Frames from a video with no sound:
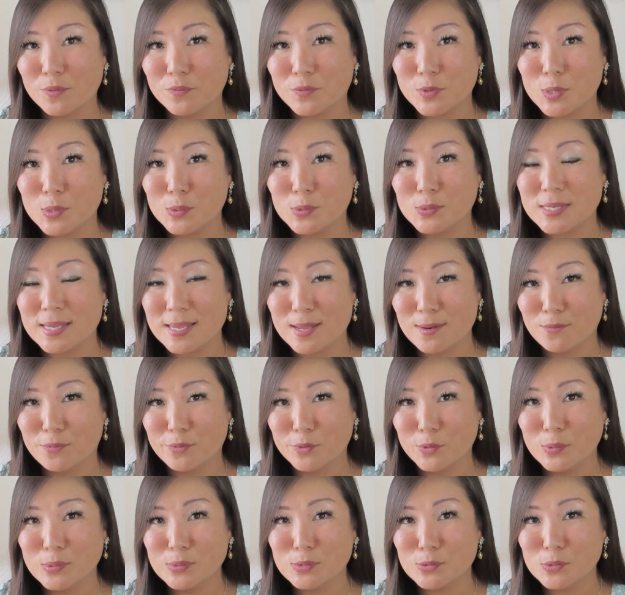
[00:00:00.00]
review to
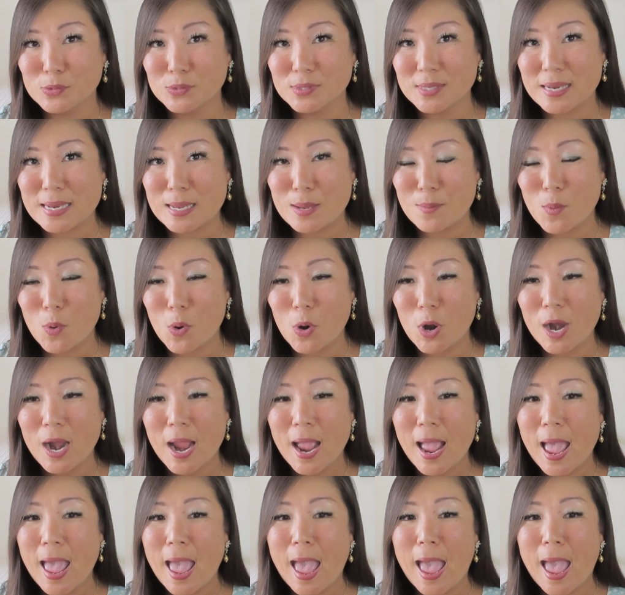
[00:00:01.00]
influencers anymore.